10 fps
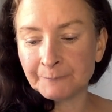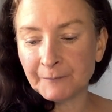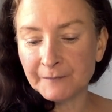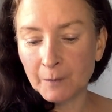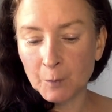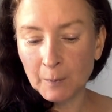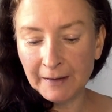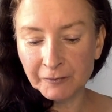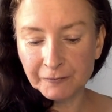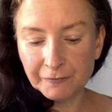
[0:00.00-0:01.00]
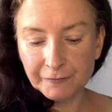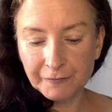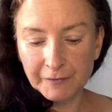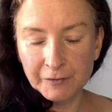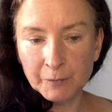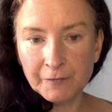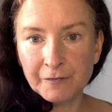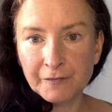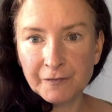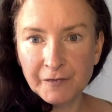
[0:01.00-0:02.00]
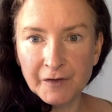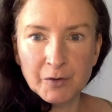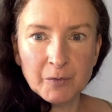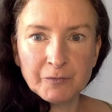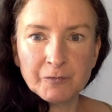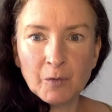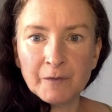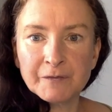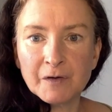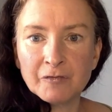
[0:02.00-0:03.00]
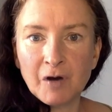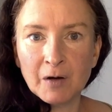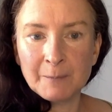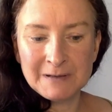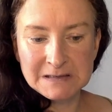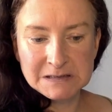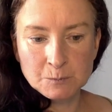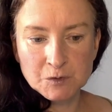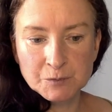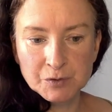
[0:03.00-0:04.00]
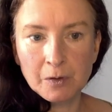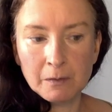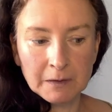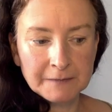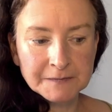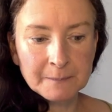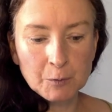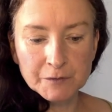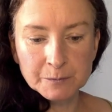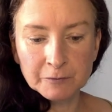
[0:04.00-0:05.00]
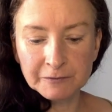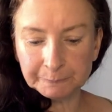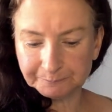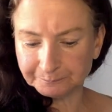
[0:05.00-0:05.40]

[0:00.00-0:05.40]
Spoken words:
So if you think, if you've got those kind of IBS symptoms, you can't get to the bottom of it,